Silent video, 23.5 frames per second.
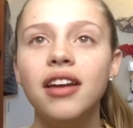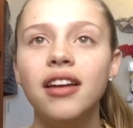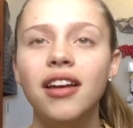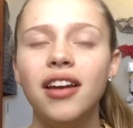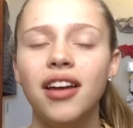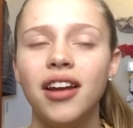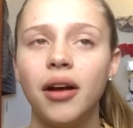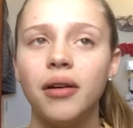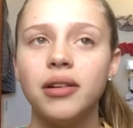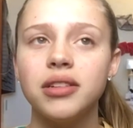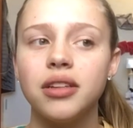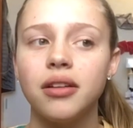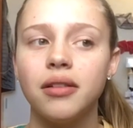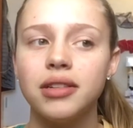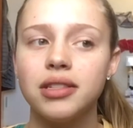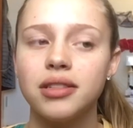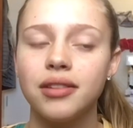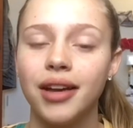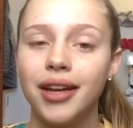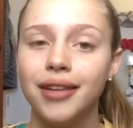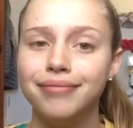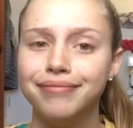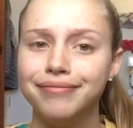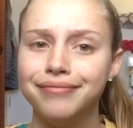And I was always
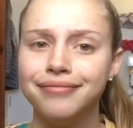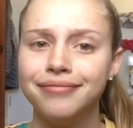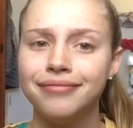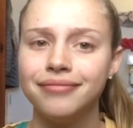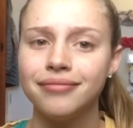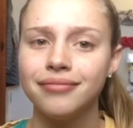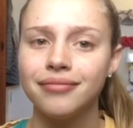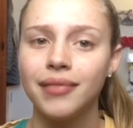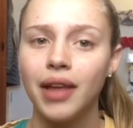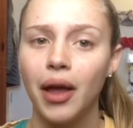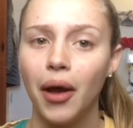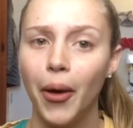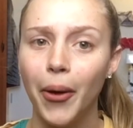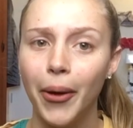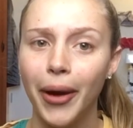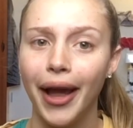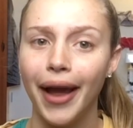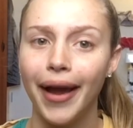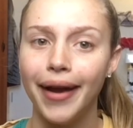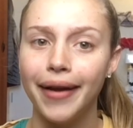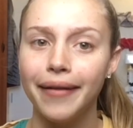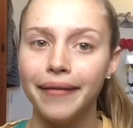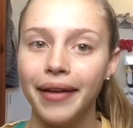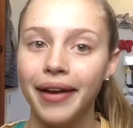like,
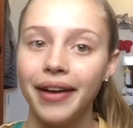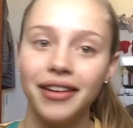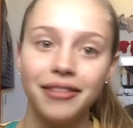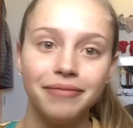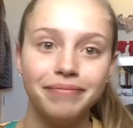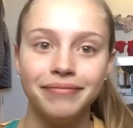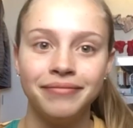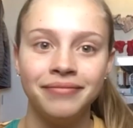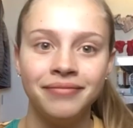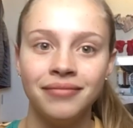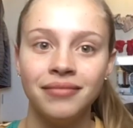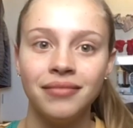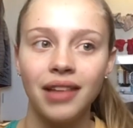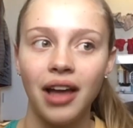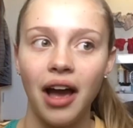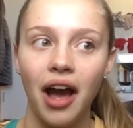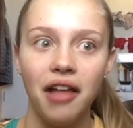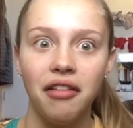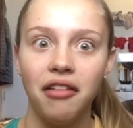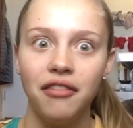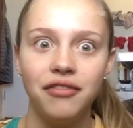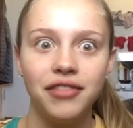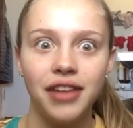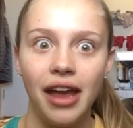okay, like I
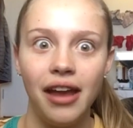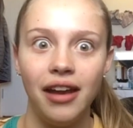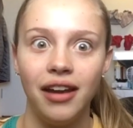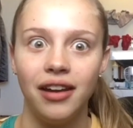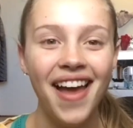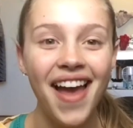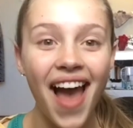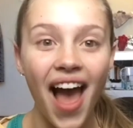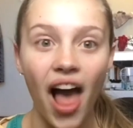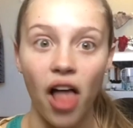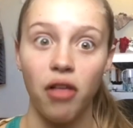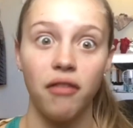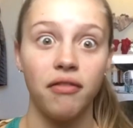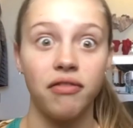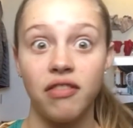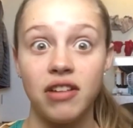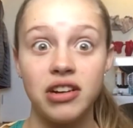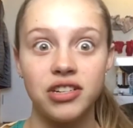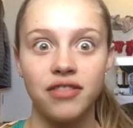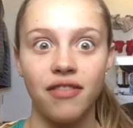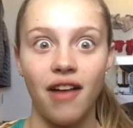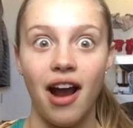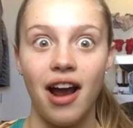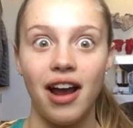love cake, I love
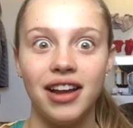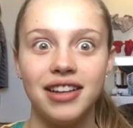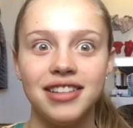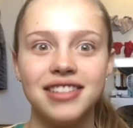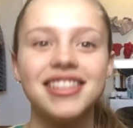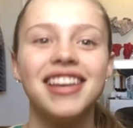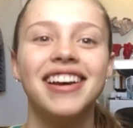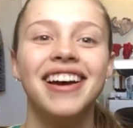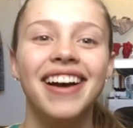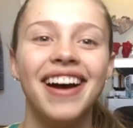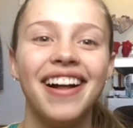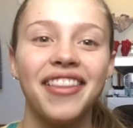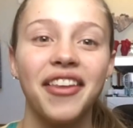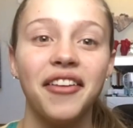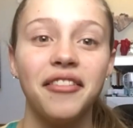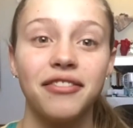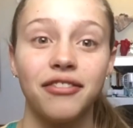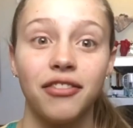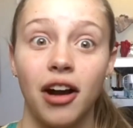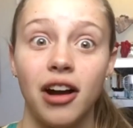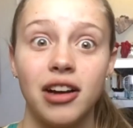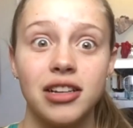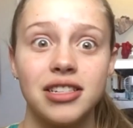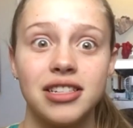french fries, I love
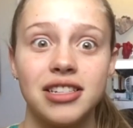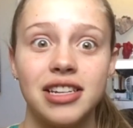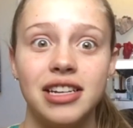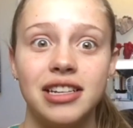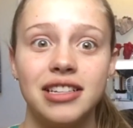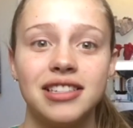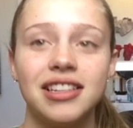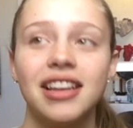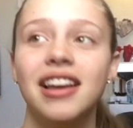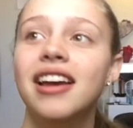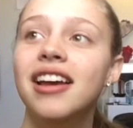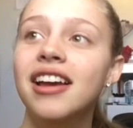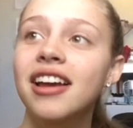Frosties,